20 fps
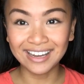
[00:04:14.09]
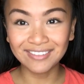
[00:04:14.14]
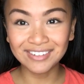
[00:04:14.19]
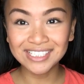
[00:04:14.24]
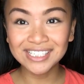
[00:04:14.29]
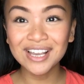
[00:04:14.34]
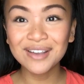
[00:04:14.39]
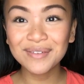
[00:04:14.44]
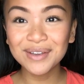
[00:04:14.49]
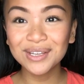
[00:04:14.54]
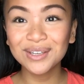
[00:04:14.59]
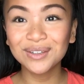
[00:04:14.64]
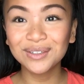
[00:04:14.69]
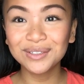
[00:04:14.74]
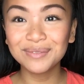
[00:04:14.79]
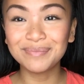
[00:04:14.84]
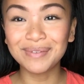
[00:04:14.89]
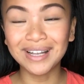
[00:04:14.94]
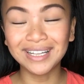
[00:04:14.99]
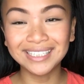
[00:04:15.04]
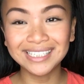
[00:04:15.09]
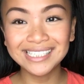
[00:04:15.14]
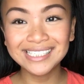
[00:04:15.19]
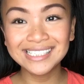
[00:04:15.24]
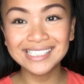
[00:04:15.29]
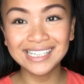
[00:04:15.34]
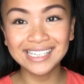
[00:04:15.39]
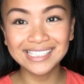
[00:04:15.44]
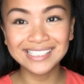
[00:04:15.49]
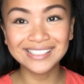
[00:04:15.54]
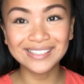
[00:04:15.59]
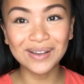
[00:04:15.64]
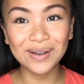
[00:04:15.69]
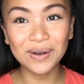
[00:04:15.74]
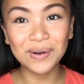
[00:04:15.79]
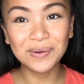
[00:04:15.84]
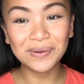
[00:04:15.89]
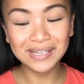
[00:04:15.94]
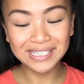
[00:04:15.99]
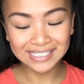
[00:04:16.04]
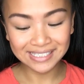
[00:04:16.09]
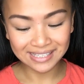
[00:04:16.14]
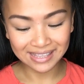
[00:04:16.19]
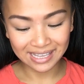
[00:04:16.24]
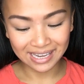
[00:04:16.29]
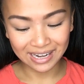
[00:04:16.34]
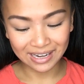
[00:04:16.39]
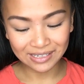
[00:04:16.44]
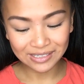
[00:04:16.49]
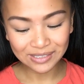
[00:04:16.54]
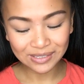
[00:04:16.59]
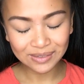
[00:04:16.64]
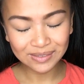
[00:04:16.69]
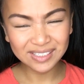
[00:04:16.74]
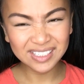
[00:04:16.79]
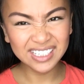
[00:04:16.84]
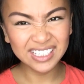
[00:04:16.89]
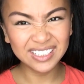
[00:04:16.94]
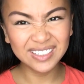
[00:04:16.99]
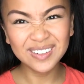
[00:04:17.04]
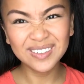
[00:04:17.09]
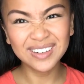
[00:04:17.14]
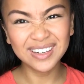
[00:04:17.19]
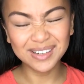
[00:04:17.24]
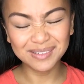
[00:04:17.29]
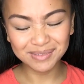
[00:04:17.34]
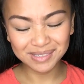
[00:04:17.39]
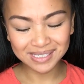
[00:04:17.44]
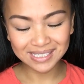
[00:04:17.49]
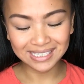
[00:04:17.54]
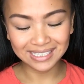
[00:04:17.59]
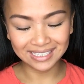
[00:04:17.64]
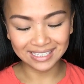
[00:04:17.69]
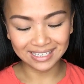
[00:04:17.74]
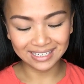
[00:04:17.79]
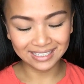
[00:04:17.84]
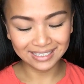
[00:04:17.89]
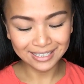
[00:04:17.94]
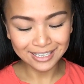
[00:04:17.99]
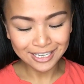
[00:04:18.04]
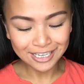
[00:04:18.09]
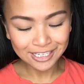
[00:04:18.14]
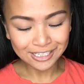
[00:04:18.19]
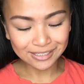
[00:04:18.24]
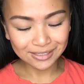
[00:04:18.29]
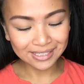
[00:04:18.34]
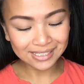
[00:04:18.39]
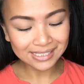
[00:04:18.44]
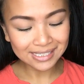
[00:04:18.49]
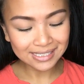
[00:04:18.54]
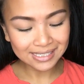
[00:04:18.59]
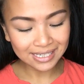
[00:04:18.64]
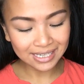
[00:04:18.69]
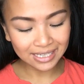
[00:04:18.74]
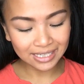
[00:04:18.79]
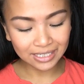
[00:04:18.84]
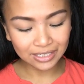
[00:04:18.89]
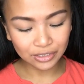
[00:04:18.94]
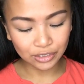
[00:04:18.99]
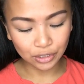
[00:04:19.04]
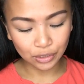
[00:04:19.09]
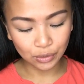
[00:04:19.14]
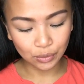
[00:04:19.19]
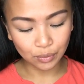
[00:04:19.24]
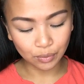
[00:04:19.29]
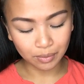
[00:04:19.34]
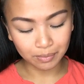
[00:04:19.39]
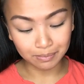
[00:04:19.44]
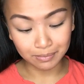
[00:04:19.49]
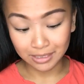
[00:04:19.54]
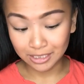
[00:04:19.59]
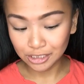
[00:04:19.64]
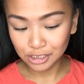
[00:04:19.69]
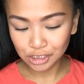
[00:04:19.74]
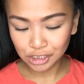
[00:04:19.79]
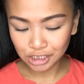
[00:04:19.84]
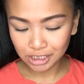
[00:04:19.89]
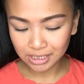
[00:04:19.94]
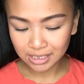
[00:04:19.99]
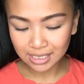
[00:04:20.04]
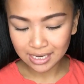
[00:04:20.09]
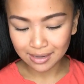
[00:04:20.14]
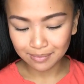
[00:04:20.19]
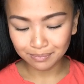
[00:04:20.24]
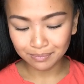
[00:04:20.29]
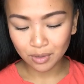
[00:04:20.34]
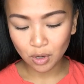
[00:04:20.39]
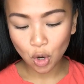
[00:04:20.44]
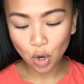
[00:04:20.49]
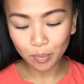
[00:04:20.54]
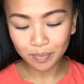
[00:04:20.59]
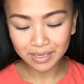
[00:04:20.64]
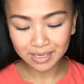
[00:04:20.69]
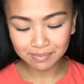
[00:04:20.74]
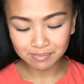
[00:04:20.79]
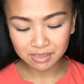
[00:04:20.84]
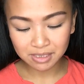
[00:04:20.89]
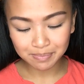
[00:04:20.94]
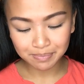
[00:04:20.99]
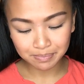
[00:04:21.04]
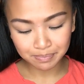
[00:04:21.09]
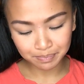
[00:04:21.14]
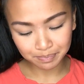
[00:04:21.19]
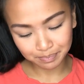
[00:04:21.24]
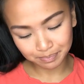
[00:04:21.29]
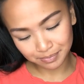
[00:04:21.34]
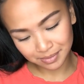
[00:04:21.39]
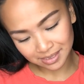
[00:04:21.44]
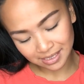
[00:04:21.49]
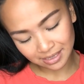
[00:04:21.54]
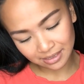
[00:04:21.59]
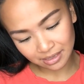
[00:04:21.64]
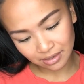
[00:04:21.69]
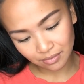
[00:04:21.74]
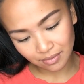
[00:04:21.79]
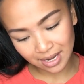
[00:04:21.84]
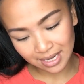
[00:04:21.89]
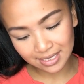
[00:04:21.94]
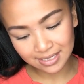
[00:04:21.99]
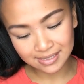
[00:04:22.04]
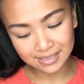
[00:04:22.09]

Every time I go to Bella's, it's always there. So I was like, you know what? I'm just gonna get it. So this is in Gramici. I'm hoping I'm saying that right.